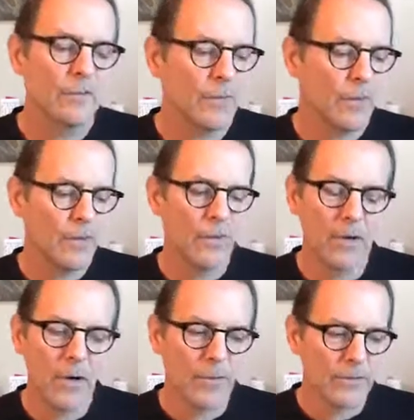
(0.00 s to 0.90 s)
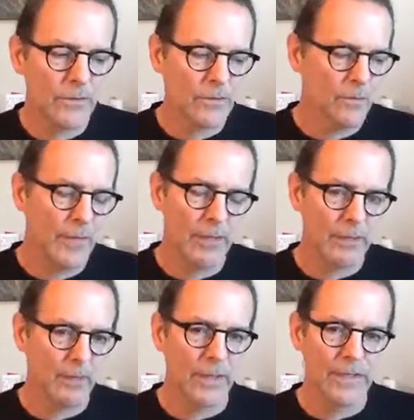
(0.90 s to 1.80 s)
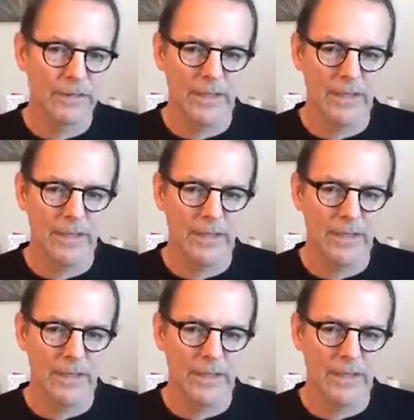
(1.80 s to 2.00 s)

boy, all of us should be able to relate to